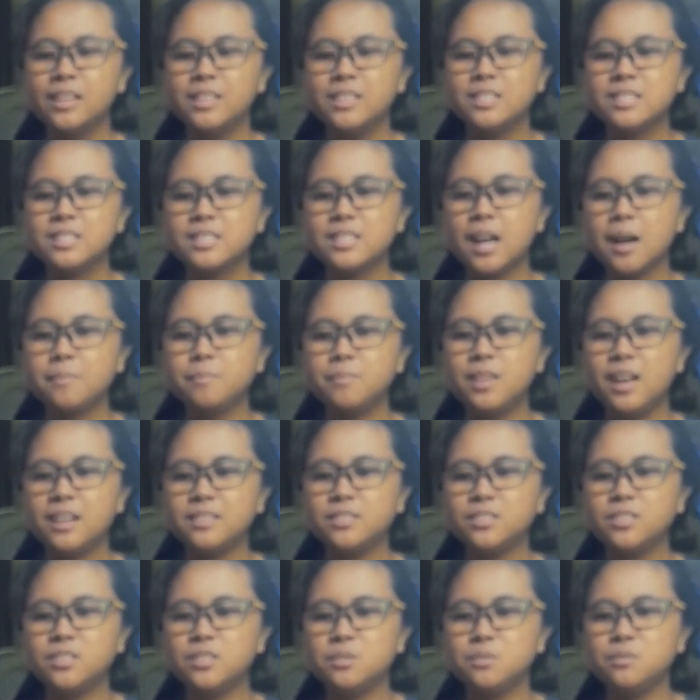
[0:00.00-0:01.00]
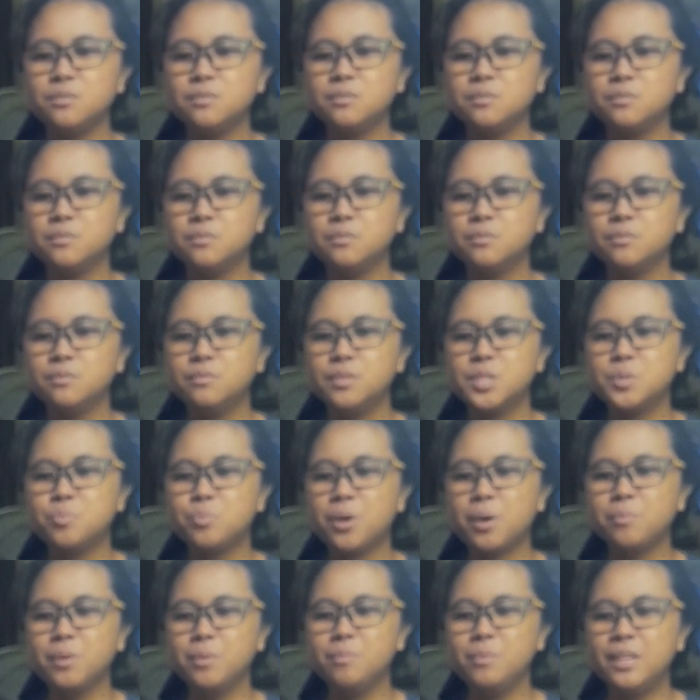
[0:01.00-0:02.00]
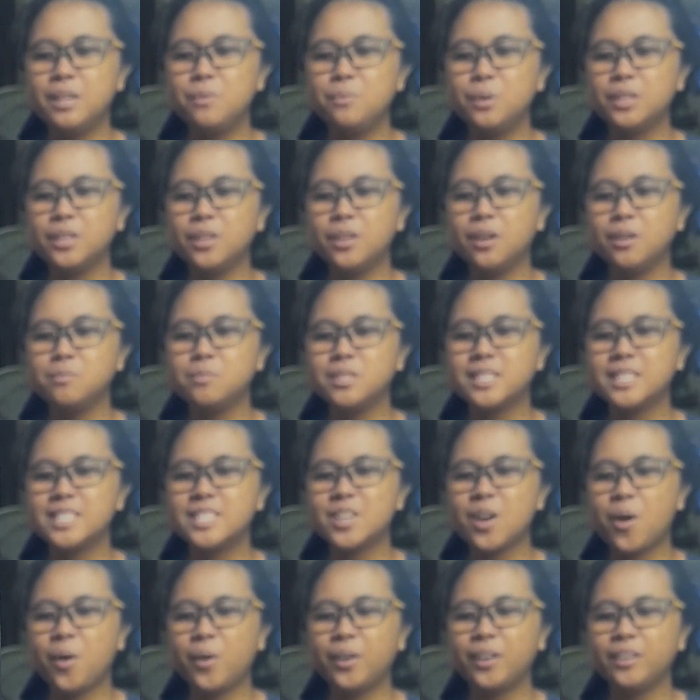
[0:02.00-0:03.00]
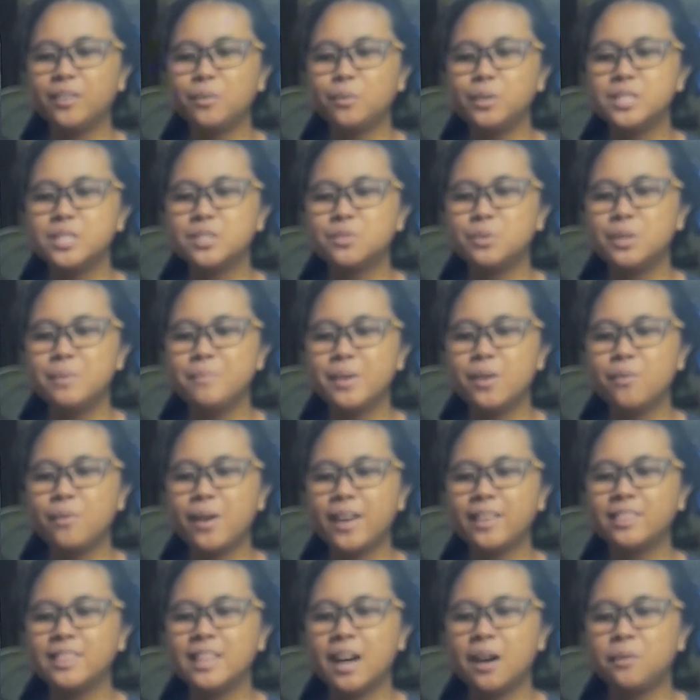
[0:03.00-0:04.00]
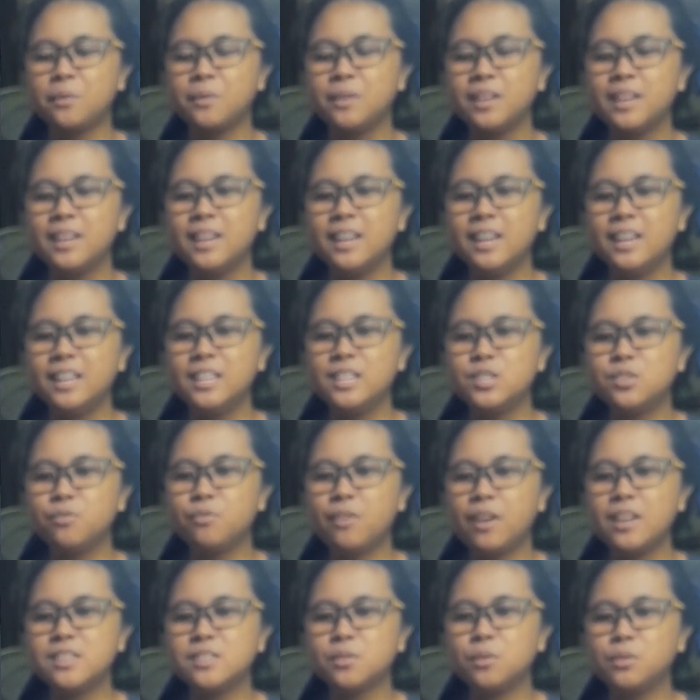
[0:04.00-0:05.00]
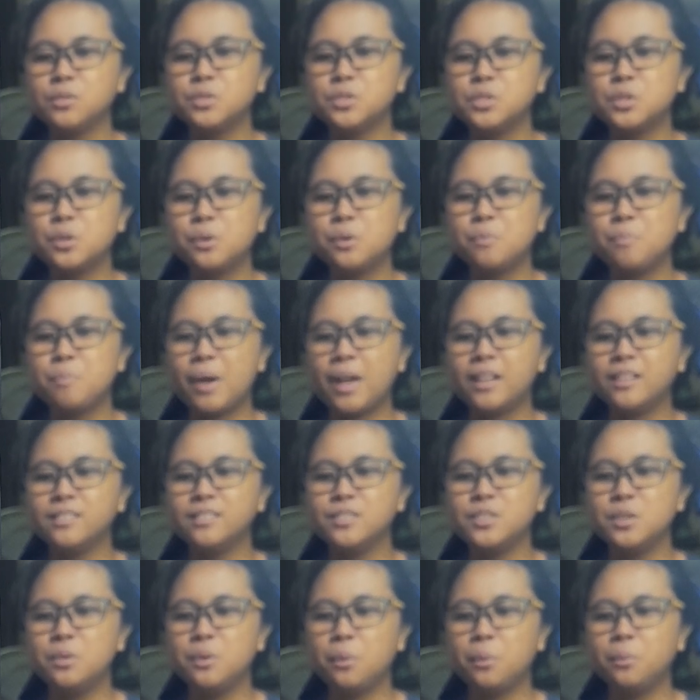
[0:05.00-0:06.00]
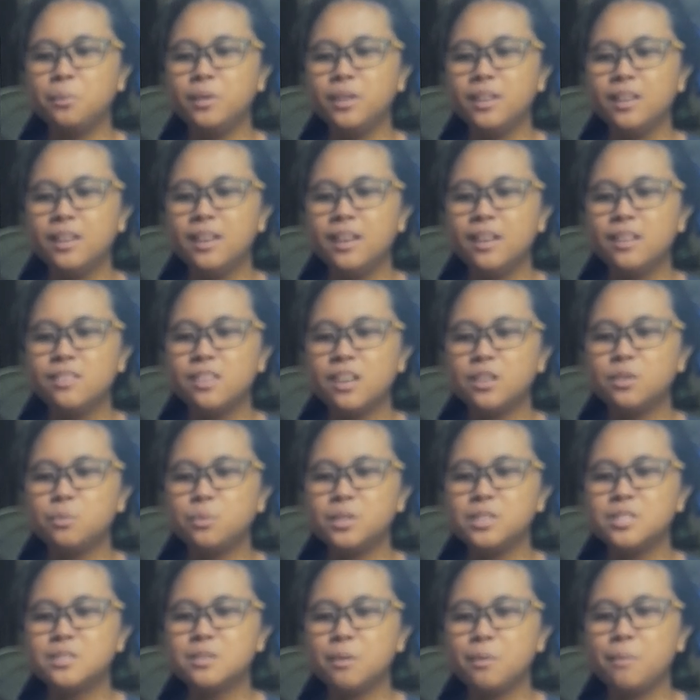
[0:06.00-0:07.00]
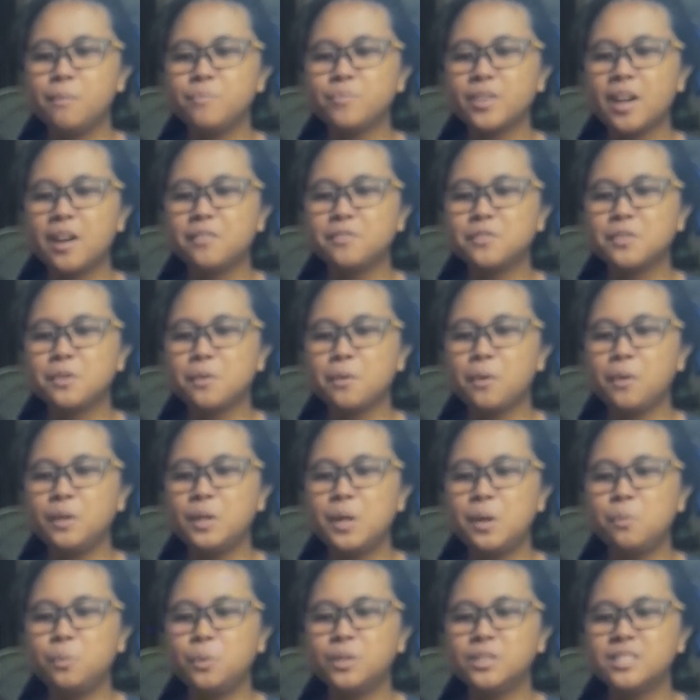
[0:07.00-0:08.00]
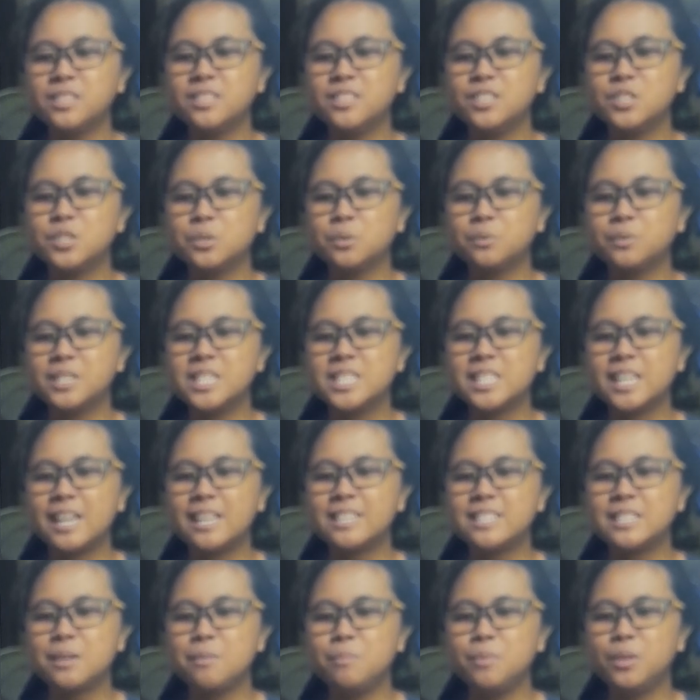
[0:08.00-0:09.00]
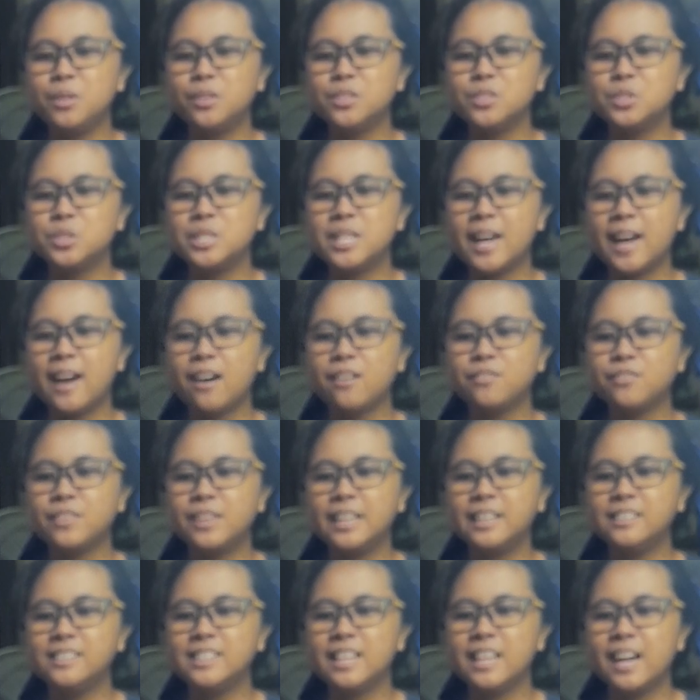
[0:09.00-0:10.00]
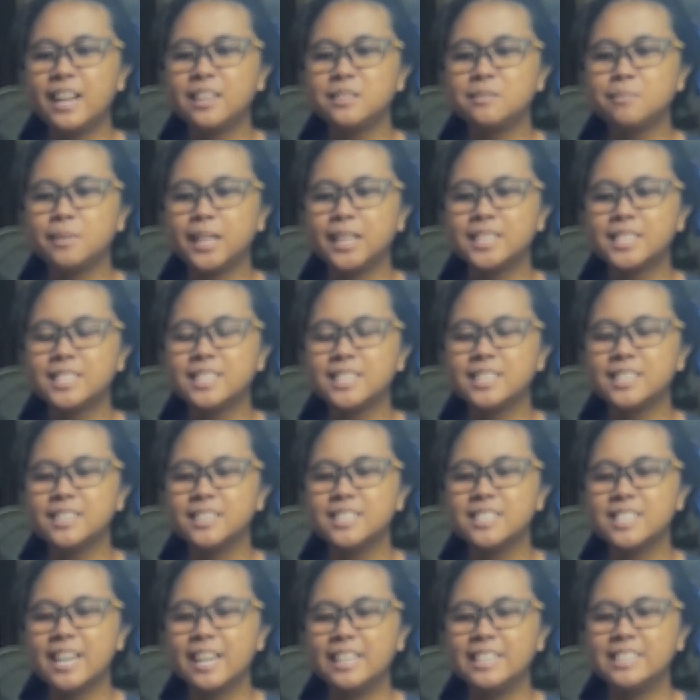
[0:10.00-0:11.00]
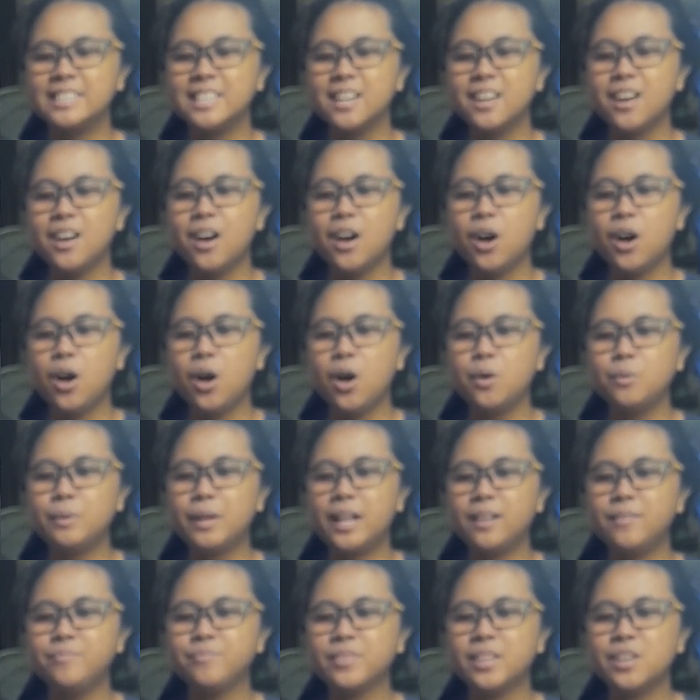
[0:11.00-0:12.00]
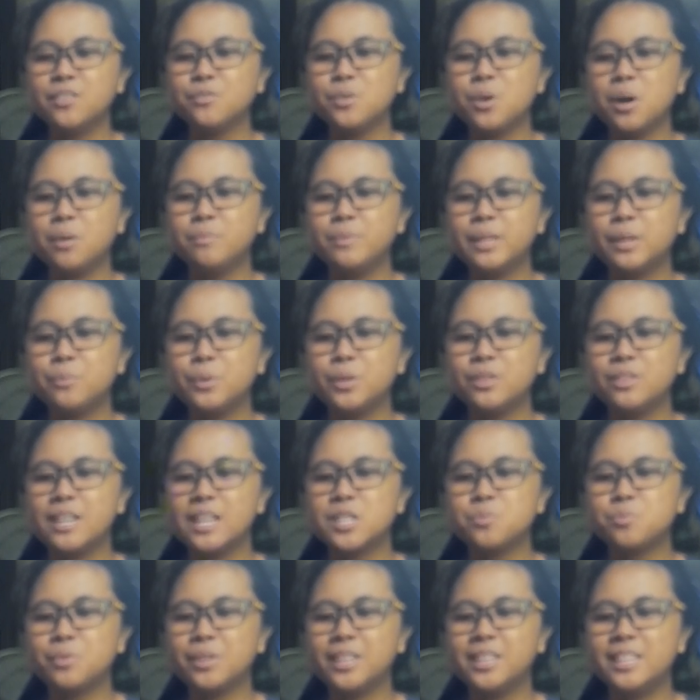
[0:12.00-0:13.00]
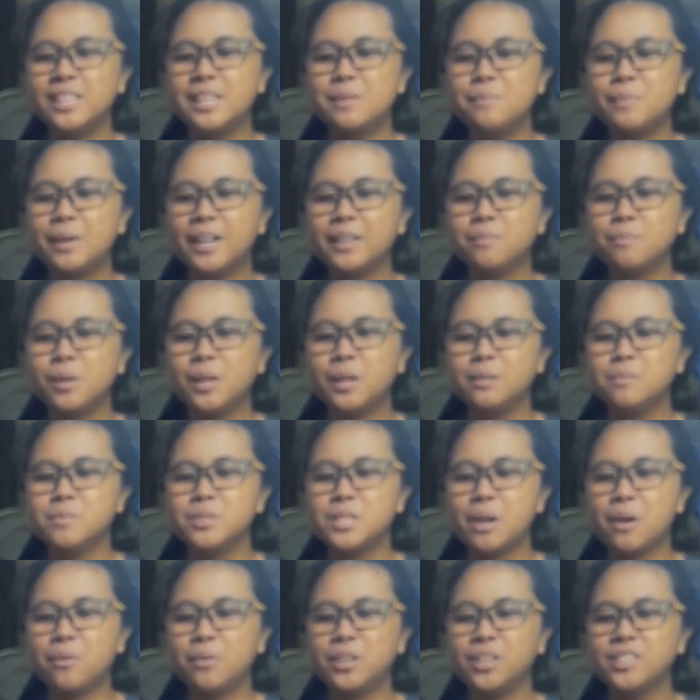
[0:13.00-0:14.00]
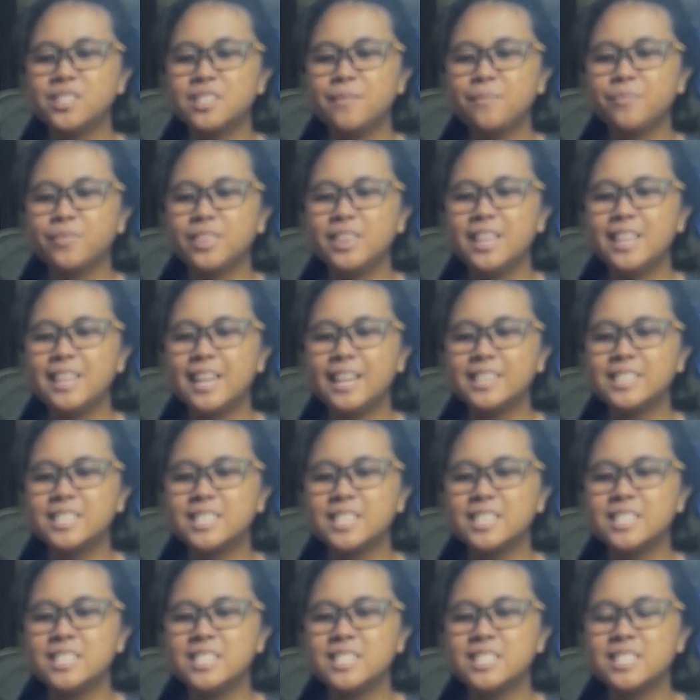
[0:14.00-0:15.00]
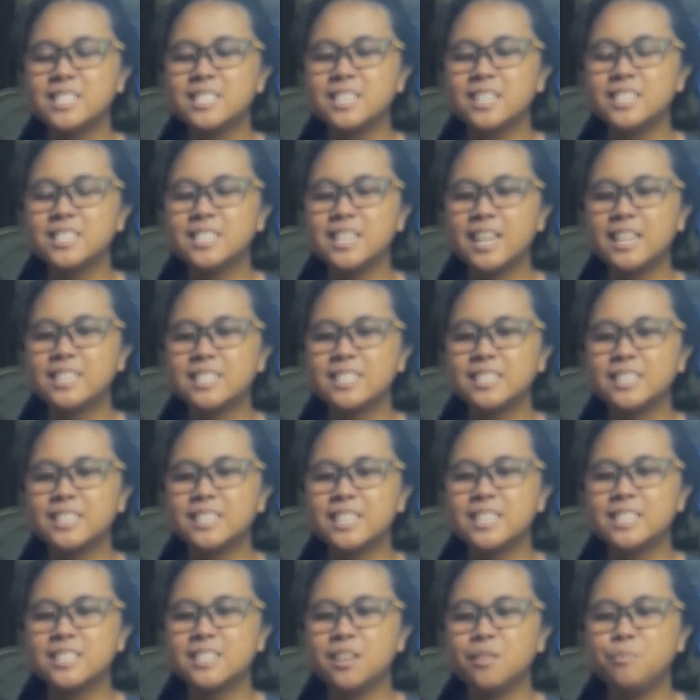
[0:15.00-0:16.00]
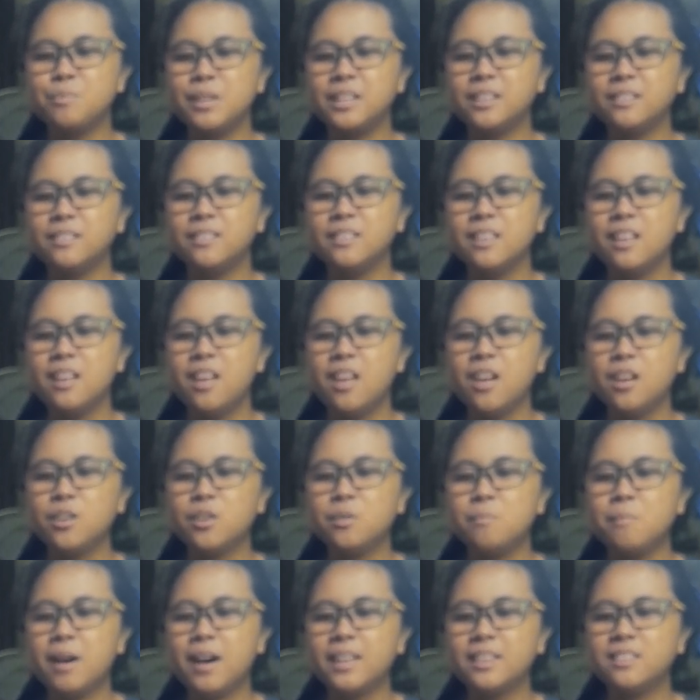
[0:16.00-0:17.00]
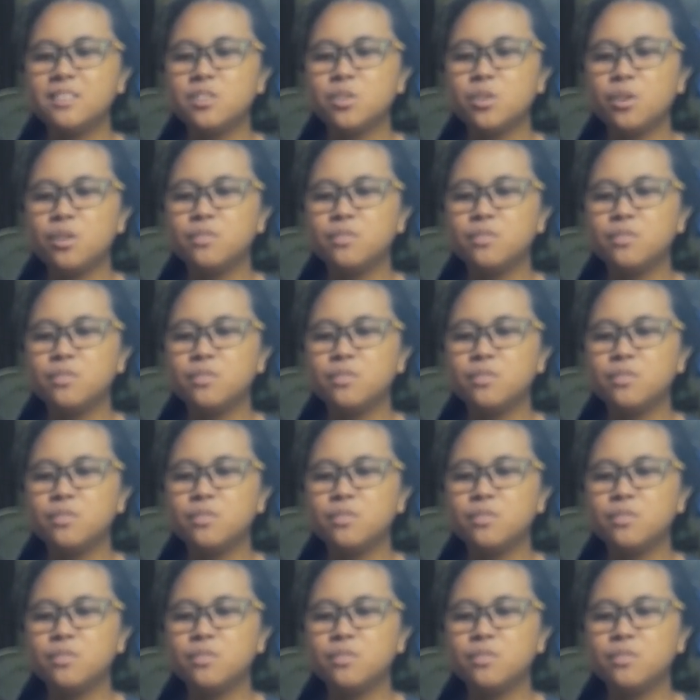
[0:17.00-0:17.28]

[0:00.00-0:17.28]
Stop that, Sue. was probably what Gobsta's heart was screaming right now. His face also turned pale, you know. But that was so. After all, he was in a sore state similar to the half-killed lion mask son. Oh well, if Gobta were desperate, he might become serious. The next contestant is Gabil, commander